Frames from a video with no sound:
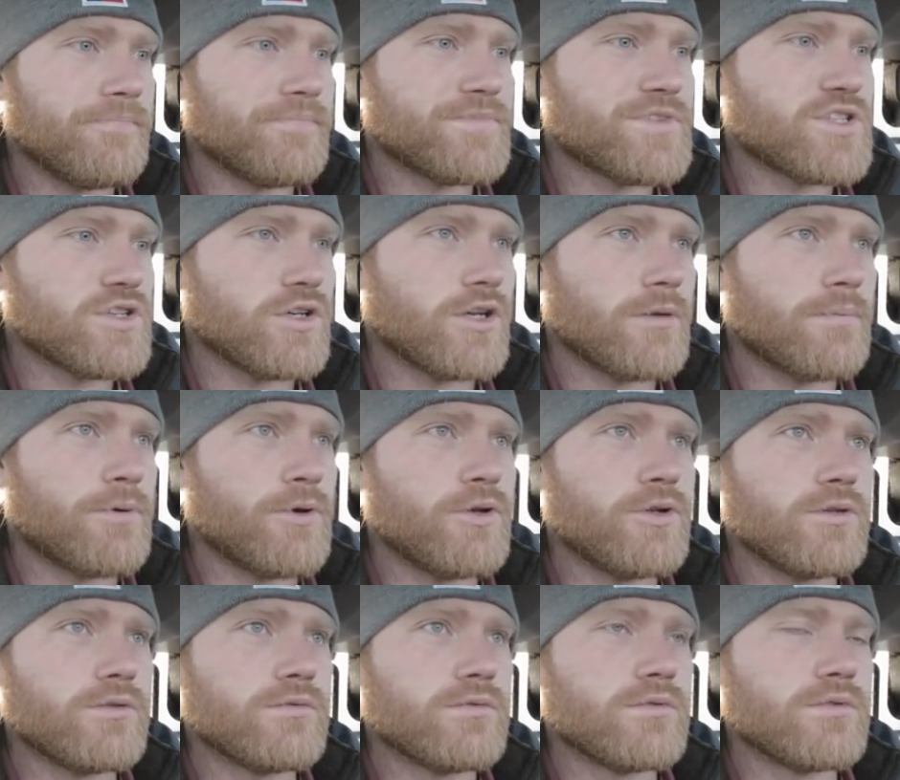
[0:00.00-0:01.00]
So you're
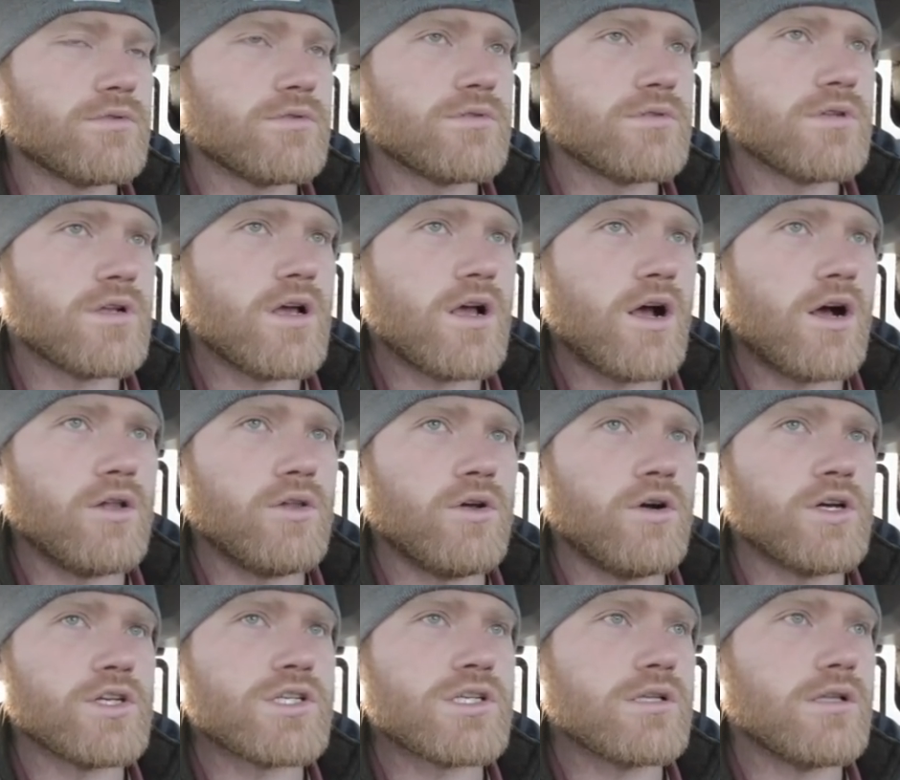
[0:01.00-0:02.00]
putting a
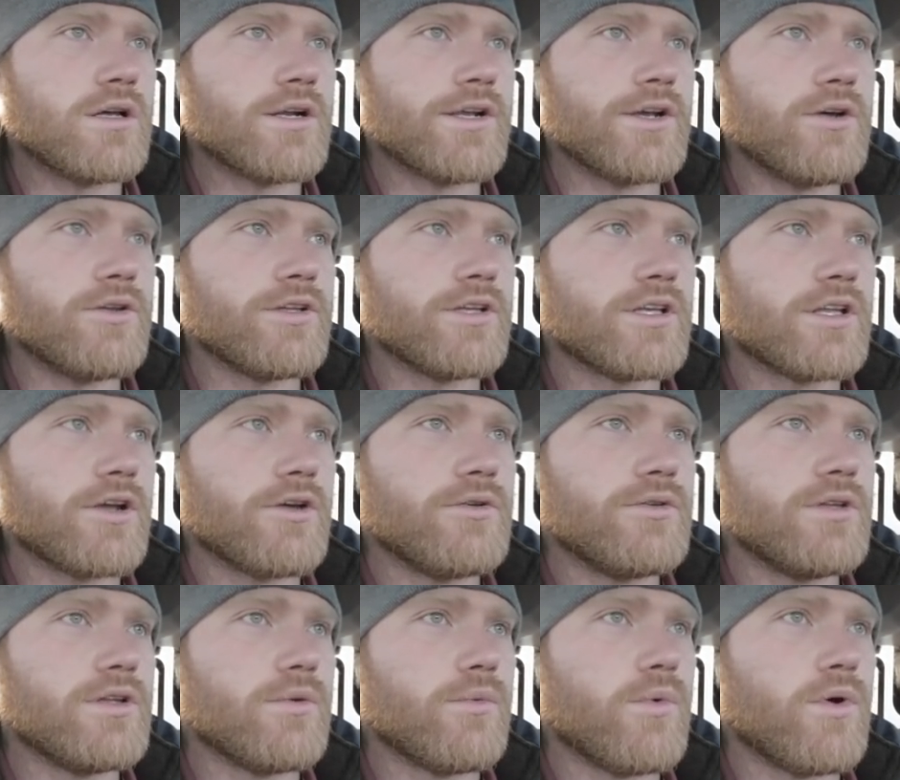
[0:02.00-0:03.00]
lot of slurry on the
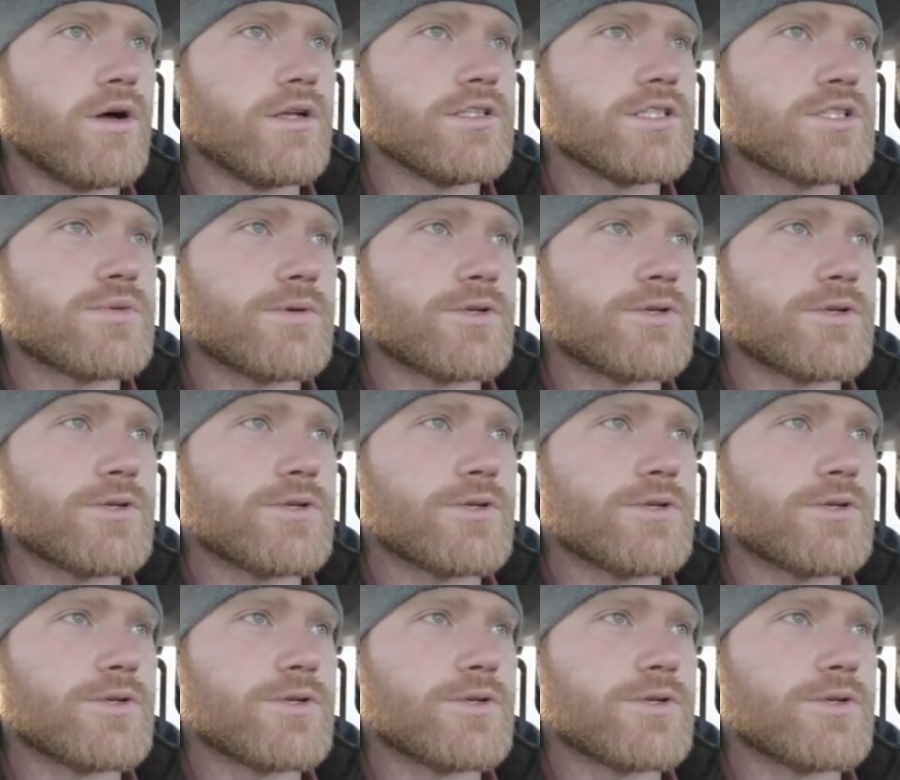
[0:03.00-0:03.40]
ground at once,